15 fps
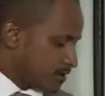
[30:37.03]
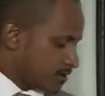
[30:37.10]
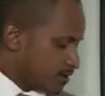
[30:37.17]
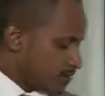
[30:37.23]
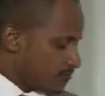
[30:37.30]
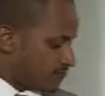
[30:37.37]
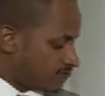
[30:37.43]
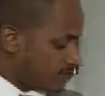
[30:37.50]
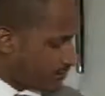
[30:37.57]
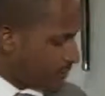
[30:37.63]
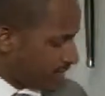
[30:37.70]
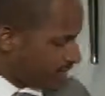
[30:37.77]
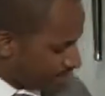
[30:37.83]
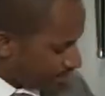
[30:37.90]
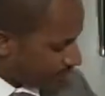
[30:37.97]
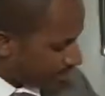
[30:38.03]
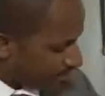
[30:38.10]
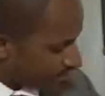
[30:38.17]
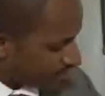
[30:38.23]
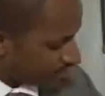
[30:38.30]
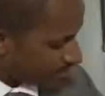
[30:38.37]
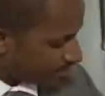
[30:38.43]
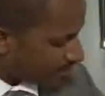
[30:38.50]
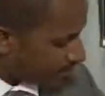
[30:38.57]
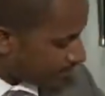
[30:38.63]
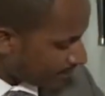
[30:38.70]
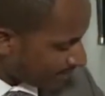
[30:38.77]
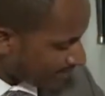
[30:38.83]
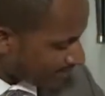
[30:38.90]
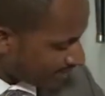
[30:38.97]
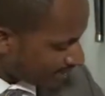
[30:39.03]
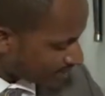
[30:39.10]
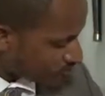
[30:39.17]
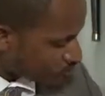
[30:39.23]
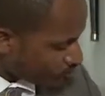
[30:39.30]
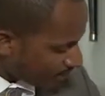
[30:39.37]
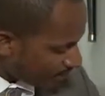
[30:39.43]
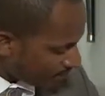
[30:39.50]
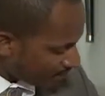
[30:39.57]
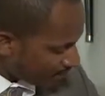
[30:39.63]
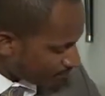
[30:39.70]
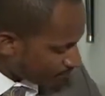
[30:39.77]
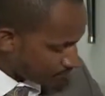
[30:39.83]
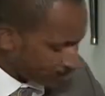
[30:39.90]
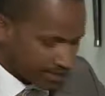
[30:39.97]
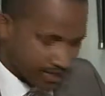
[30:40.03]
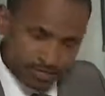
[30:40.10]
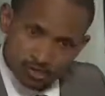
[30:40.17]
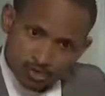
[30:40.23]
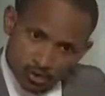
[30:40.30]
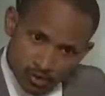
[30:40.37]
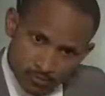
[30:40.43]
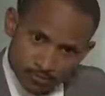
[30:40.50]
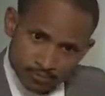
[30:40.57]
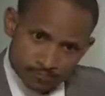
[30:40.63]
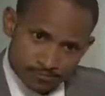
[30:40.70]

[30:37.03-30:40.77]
From here, we can see the branch has one carbon atom.